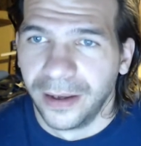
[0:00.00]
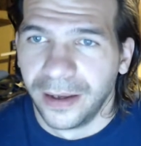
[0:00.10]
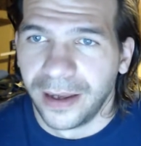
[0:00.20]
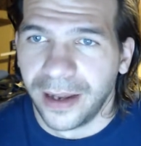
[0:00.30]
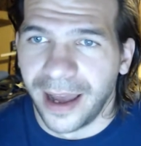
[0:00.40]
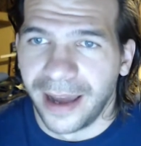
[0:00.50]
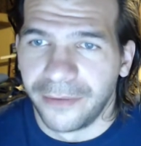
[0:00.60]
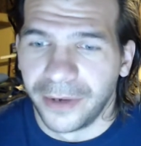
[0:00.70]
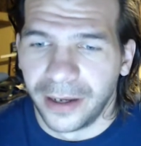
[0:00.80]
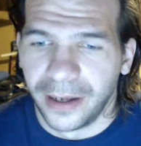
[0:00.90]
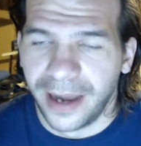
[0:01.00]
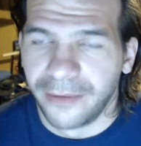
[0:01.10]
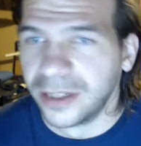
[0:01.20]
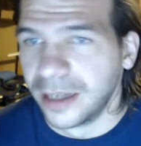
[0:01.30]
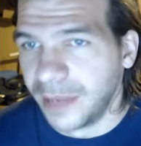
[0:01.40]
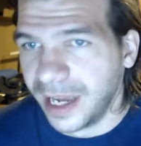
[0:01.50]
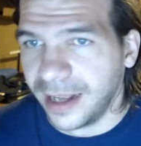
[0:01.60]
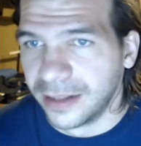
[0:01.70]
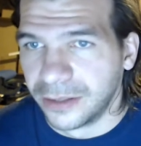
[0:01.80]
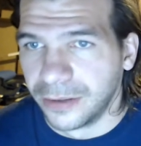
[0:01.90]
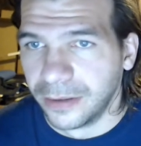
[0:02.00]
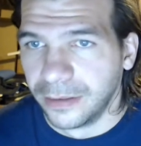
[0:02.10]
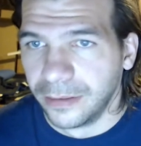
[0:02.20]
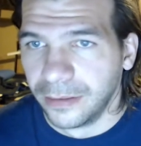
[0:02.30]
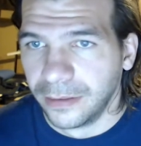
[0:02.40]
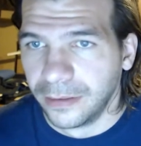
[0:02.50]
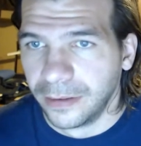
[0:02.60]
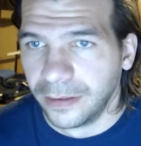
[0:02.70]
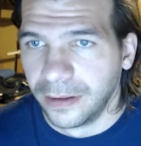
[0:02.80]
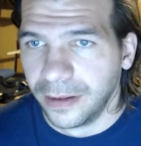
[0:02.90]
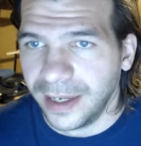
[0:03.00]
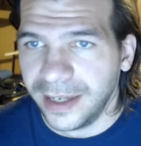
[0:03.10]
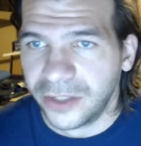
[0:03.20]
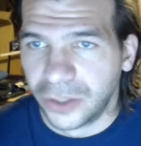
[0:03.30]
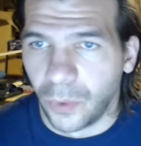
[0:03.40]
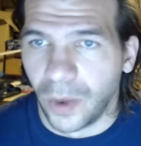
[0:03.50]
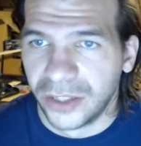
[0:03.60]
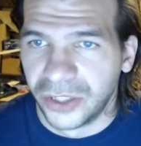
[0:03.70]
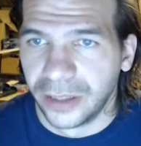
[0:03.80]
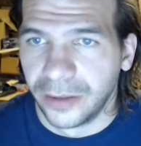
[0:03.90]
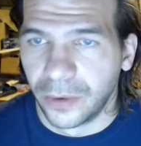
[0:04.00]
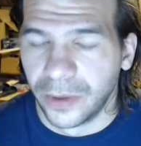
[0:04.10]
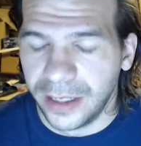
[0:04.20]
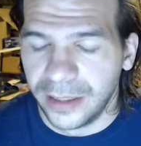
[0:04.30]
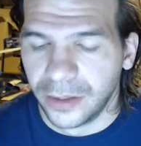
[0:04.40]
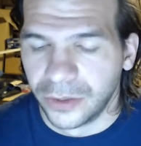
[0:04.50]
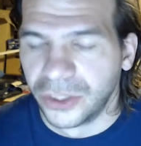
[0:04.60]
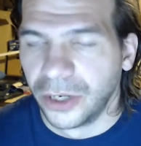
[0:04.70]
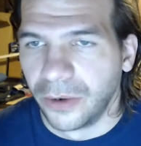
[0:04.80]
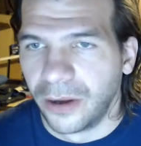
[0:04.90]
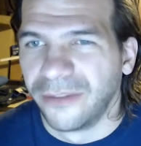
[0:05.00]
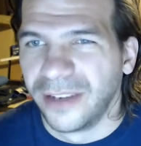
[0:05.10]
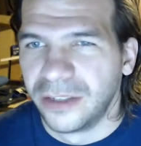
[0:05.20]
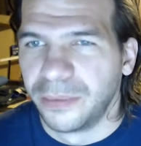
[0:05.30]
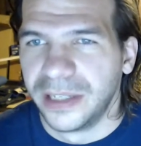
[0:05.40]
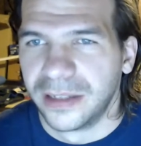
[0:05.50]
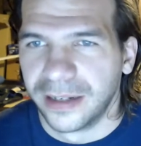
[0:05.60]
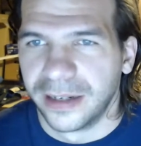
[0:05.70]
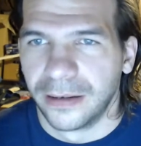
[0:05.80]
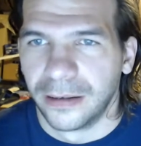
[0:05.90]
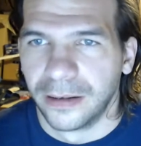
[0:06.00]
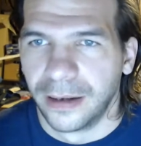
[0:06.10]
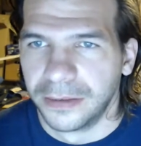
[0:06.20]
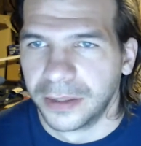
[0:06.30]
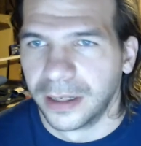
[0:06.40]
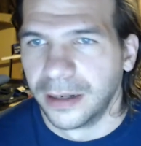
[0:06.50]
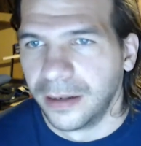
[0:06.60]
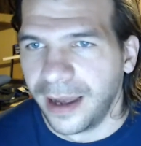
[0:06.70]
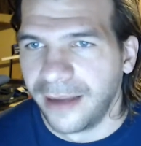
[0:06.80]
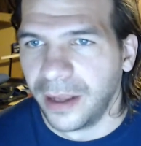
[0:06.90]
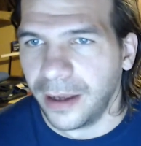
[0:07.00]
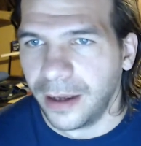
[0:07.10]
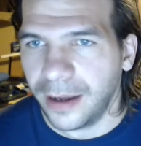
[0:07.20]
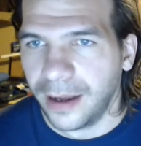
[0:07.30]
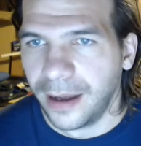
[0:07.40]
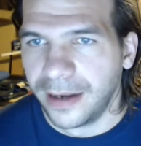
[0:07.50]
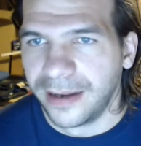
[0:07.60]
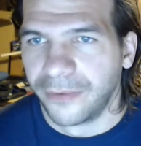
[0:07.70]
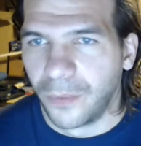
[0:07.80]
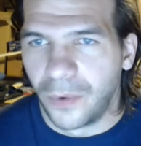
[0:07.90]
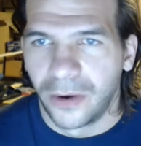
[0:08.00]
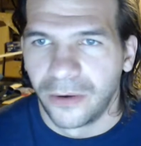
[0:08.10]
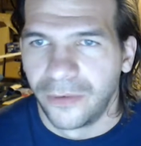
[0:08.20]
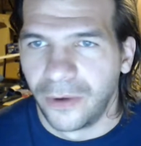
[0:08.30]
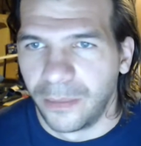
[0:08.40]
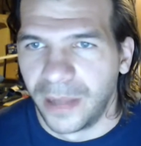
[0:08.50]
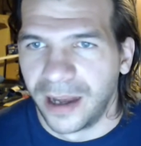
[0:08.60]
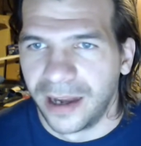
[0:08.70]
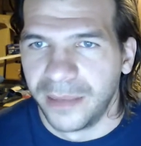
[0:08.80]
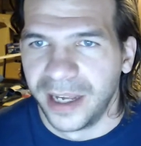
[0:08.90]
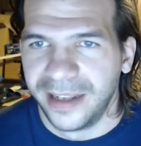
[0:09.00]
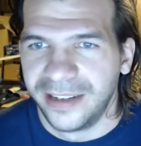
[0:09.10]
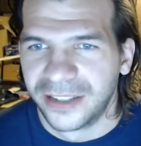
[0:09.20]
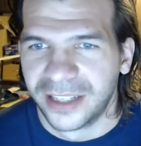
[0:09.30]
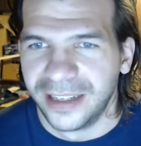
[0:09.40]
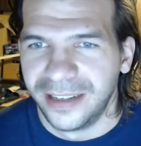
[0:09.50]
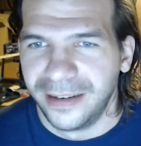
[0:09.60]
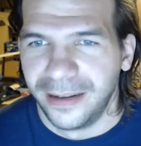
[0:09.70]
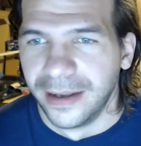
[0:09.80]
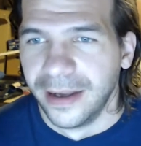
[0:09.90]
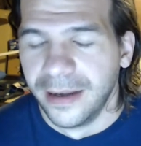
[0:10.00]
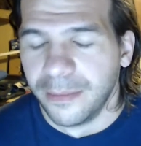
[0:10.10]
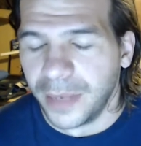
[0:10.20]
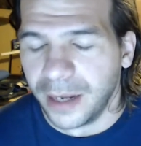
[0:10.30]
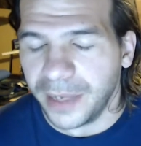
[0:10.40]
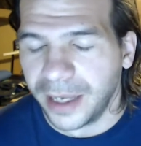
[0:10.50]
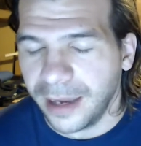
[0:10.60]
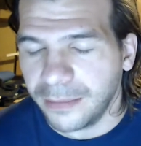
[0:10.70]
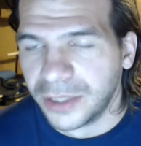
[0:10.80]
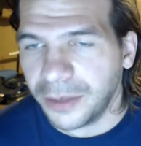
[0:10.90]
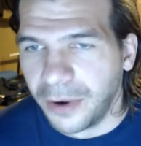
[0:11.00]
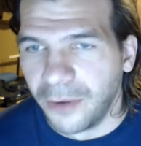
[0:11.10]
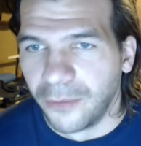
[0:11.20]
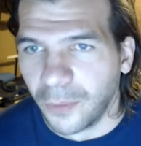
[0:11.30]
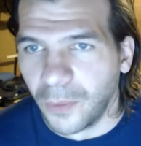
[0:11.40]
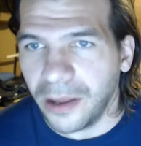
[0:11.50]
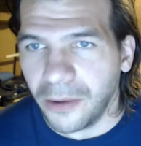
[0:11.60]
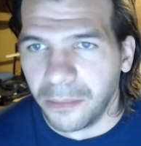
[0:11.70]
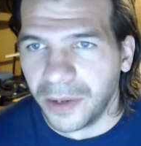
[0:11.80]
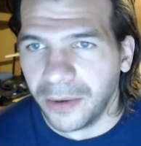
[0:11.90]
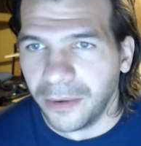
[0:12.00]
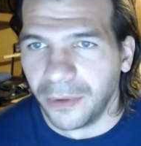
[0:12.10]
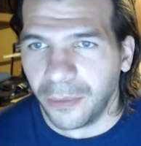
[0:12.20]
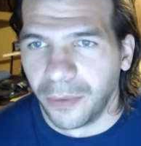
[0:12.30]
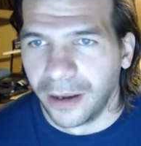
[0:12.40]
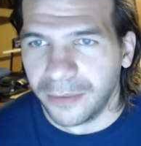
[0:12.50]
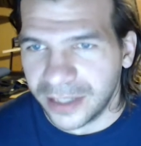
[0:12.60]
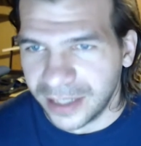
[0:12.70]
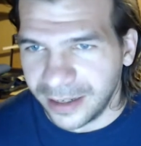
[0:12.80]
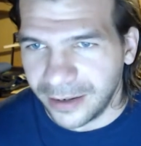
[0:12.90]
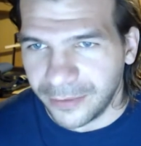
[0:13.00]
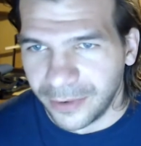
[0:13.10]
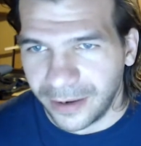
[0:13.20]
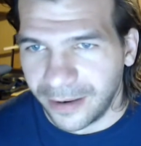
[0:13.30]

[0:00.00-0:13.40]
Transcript: and have every time I answered each question or showed off each piece of gear, I was going to have a different waterfall behind me in each scene. But I became so overwhelmed with what I was seeing over there,